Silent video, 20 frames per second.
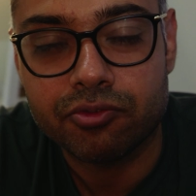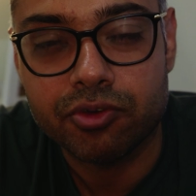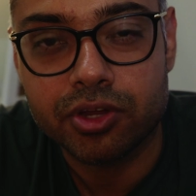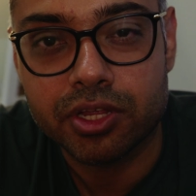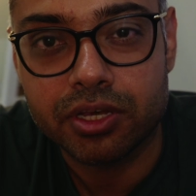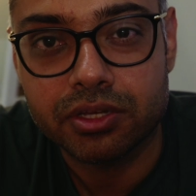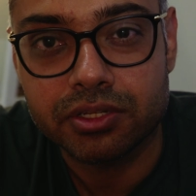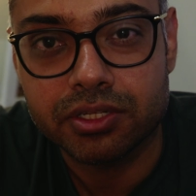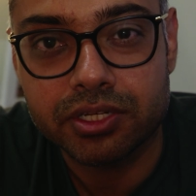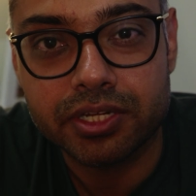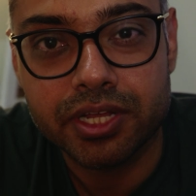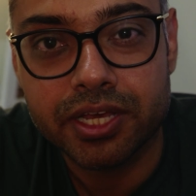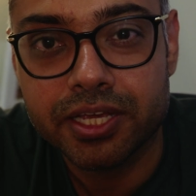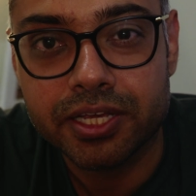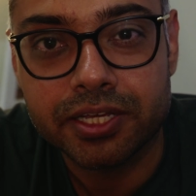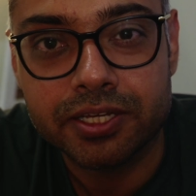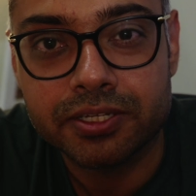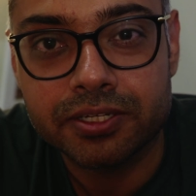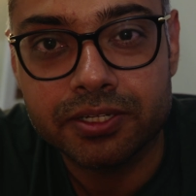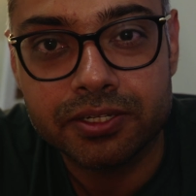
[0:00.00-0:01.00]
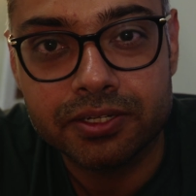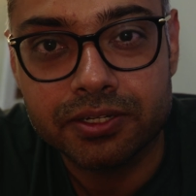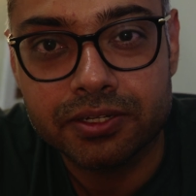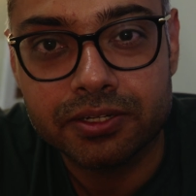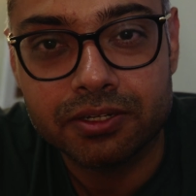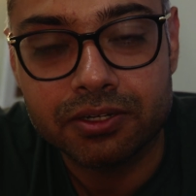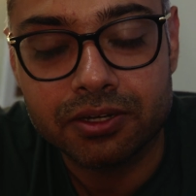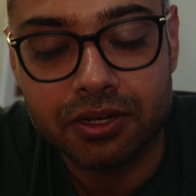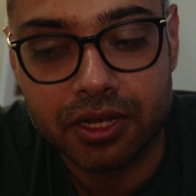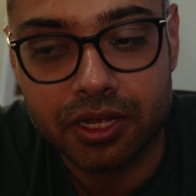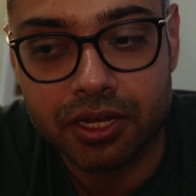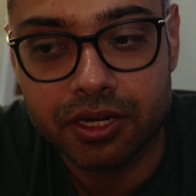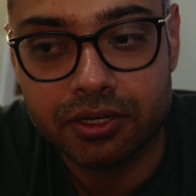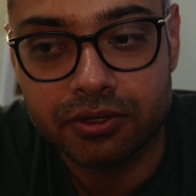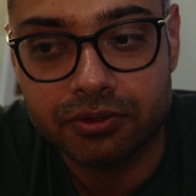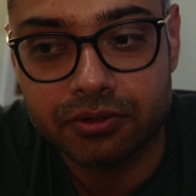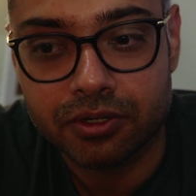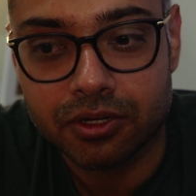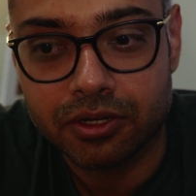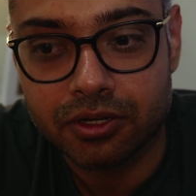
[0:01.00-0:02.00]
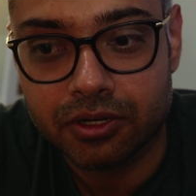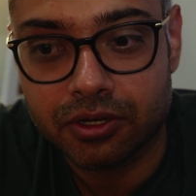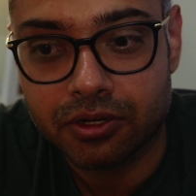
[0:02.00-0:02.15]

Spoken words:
every other day. And